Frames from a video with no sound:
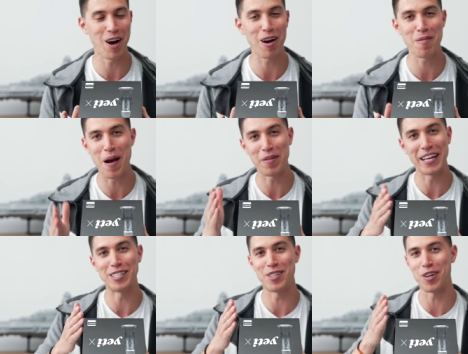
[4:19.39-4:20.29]
talk about
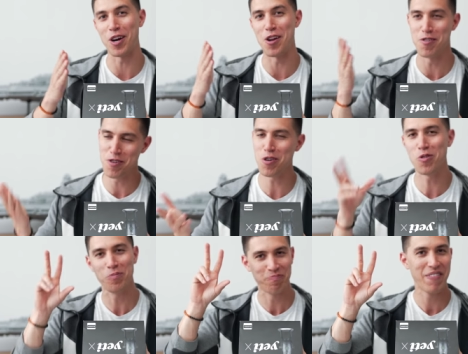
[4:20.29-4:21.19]
is their
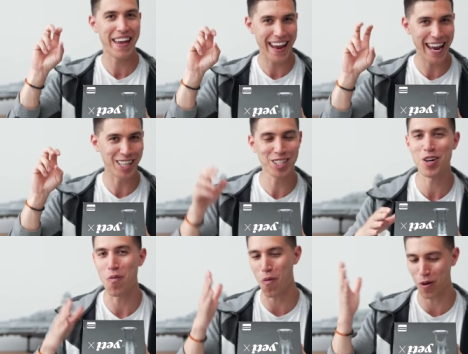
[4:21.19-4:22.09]
new-ish
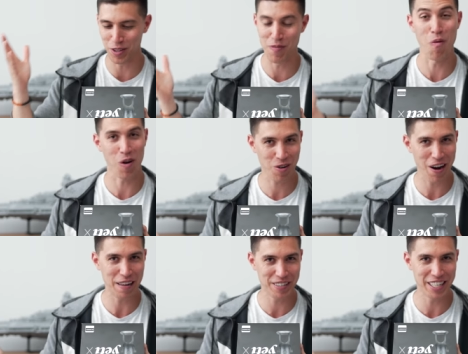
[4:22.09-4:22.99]
World of
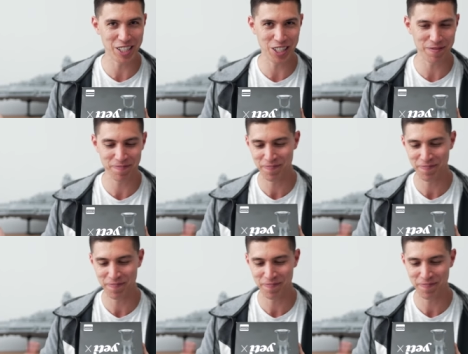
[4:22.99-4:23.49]
Warcraft edition.